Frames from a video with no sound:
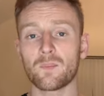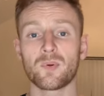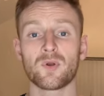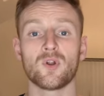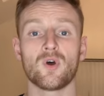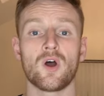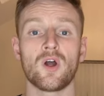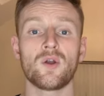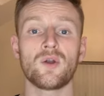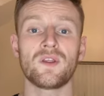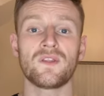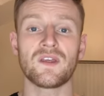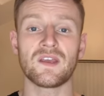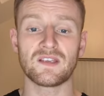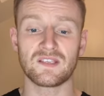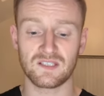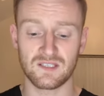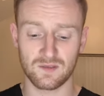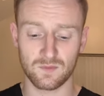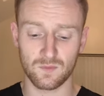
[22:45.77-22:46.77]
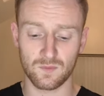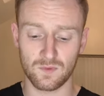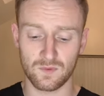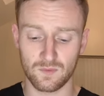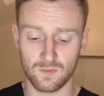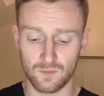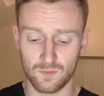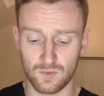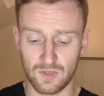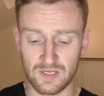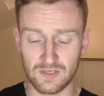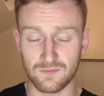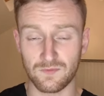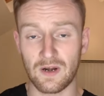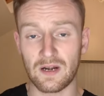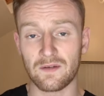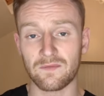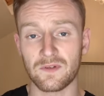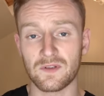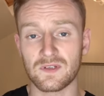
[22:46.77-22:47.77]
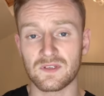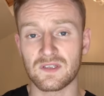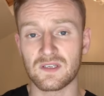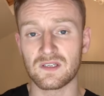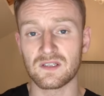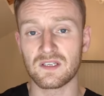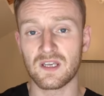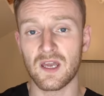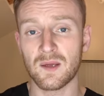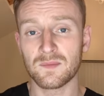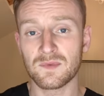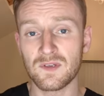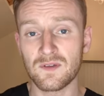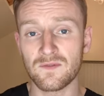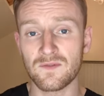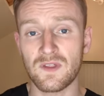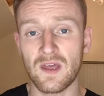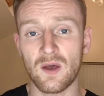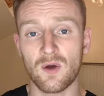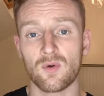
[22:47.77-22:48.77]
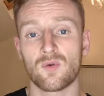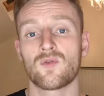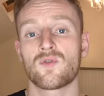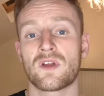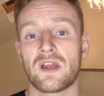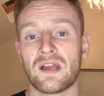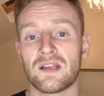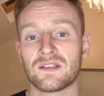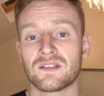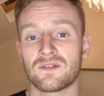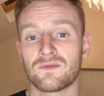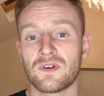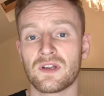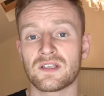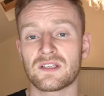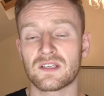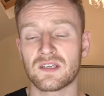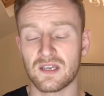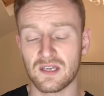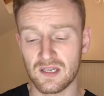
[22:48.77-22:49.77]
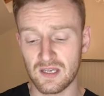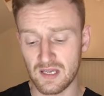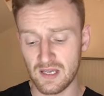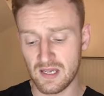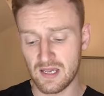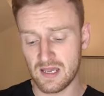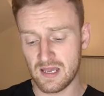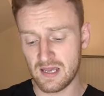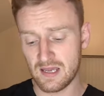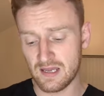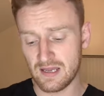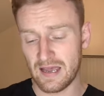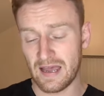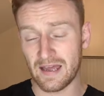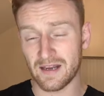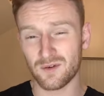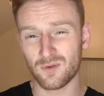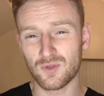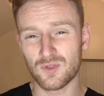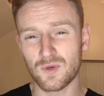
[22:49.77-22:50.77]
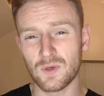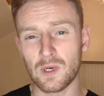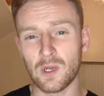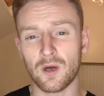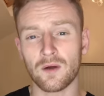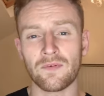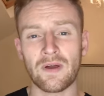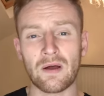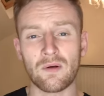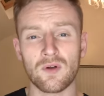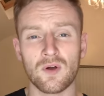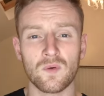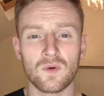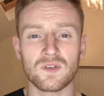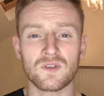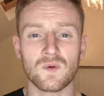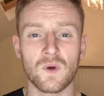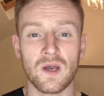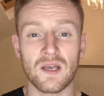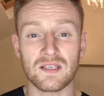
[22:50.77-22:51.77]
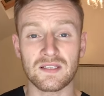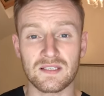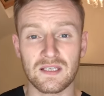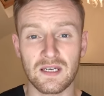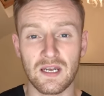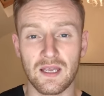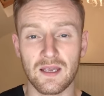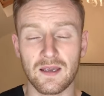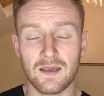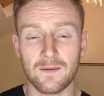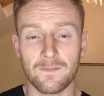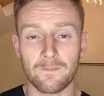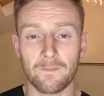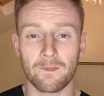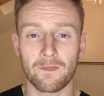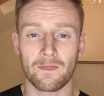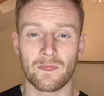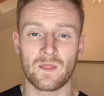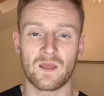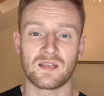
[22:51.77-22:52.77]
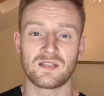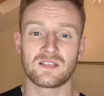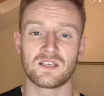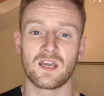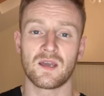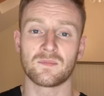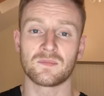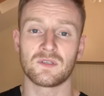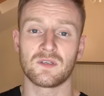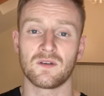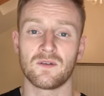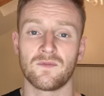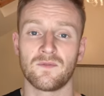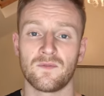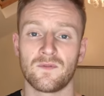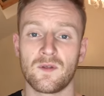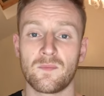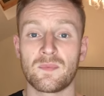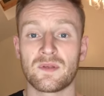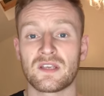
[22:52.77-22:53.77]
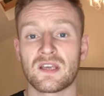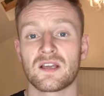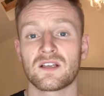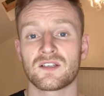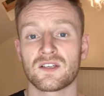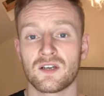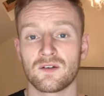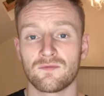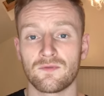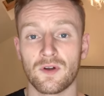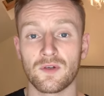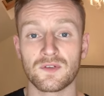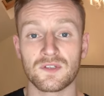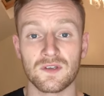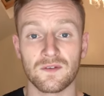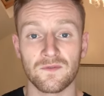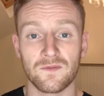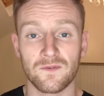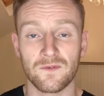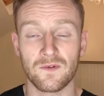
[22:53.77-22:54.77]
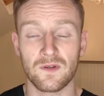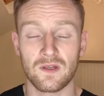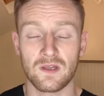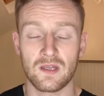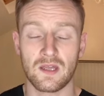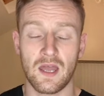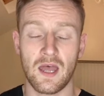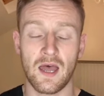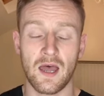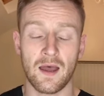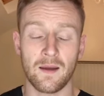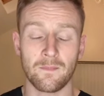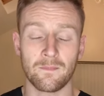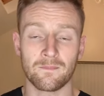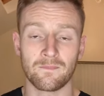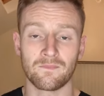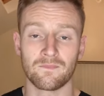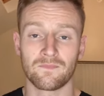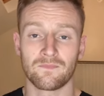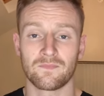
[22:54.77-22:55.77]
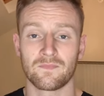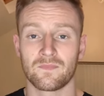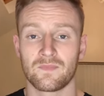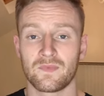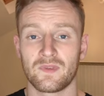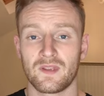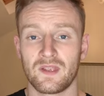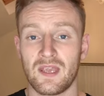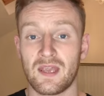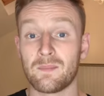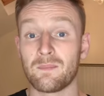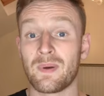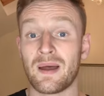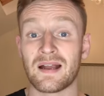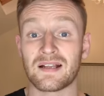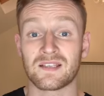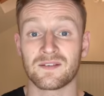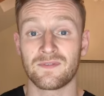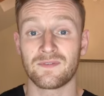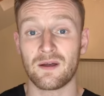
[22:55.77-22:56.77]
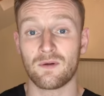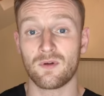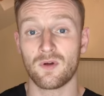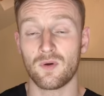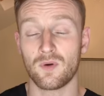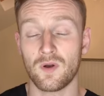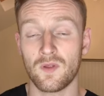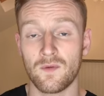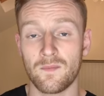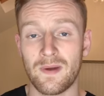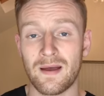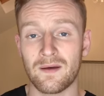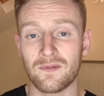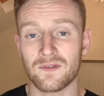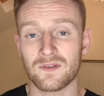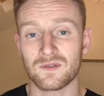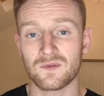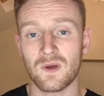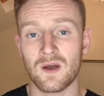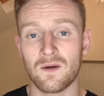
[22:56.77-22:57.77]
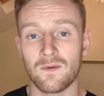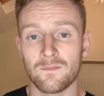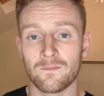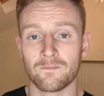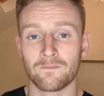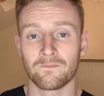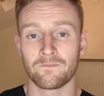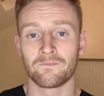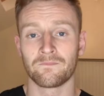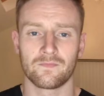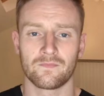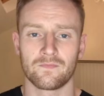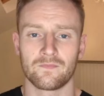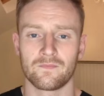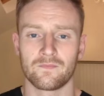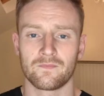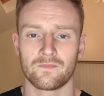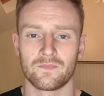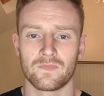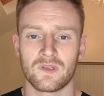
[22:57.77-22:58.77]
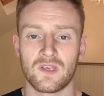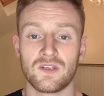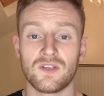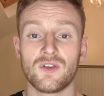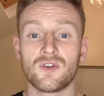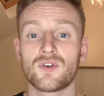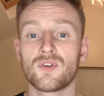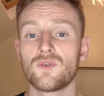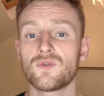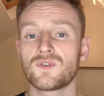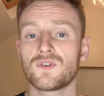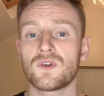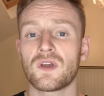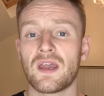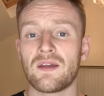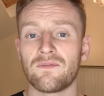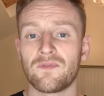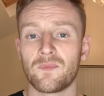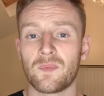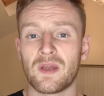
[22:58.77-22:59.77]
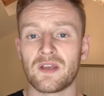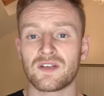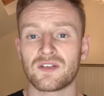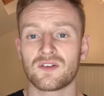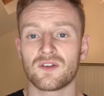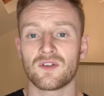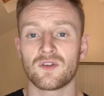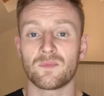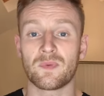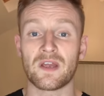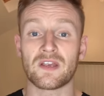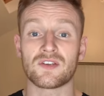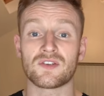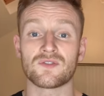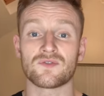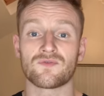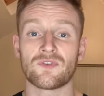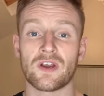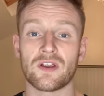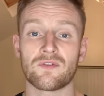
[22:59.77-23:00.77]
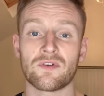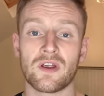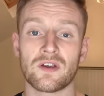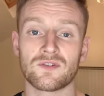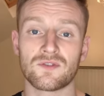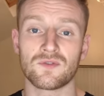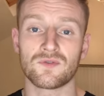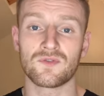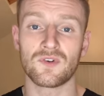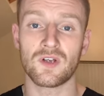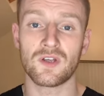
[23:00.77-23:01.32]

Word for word: But not only this, its relevance in terms of their oral cancer risk, and also a lot of alcohol is quite acidic in terms of the potential erosive um, impact of alcohol on the mouth as well. You can also get information on the patient's recreational